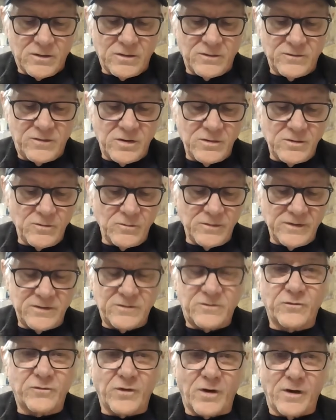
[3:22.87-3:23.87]
continually
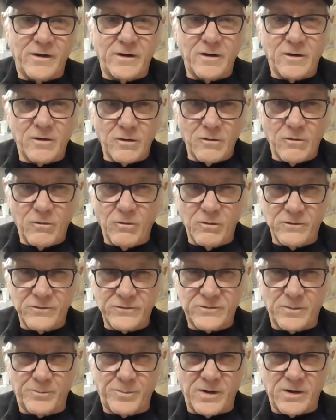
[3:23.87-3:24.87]
designing our
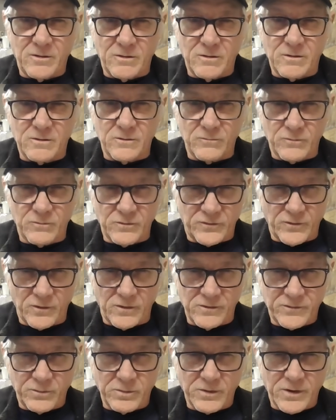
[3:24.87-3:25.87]
holes depending on the
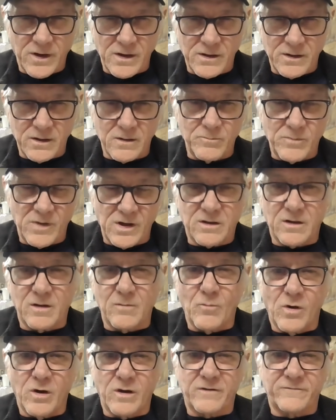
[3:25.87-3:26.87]
results we're getting and
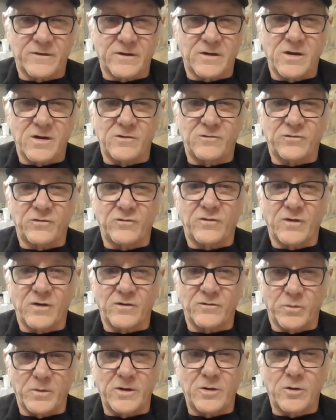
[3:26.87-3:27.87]
making modifications
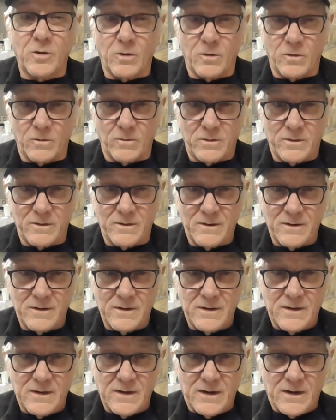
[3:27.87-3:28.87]
as we go.
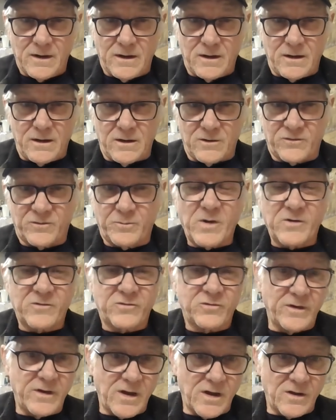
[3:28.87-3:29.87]

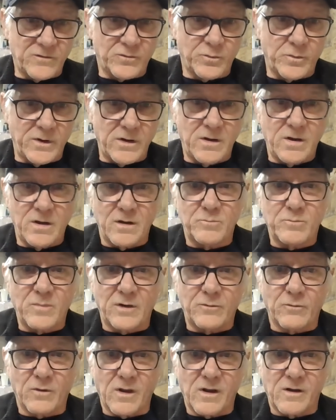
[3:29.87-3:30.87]
Especially as we hit
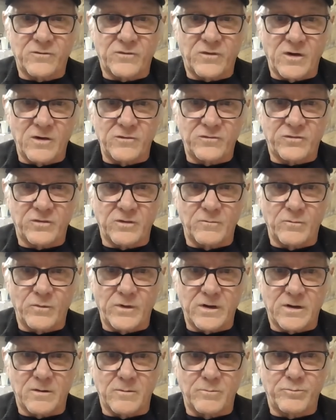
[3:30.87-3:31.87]
mineralization,
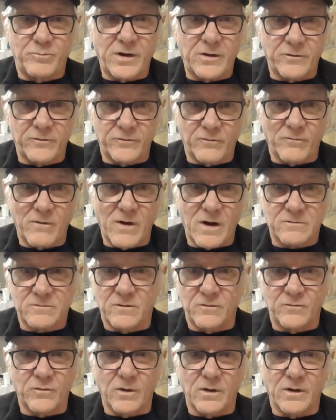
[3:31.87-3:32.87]
we can better direct
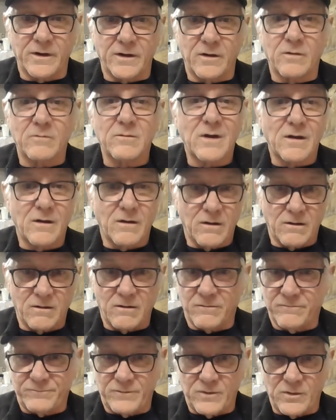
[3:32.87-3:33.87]
the drilling
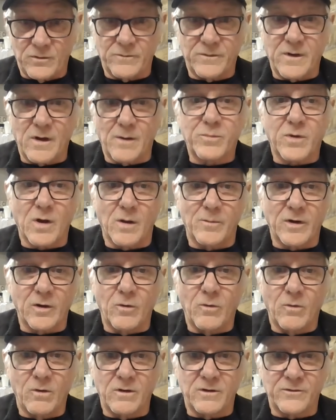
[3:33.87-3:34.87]
of, you know, the upcoming
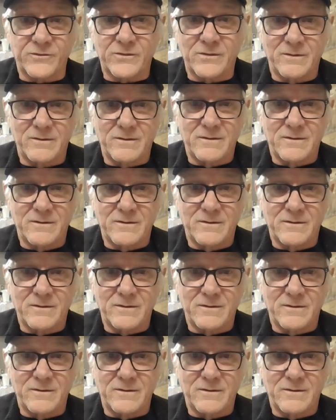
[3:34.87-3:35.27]
holes.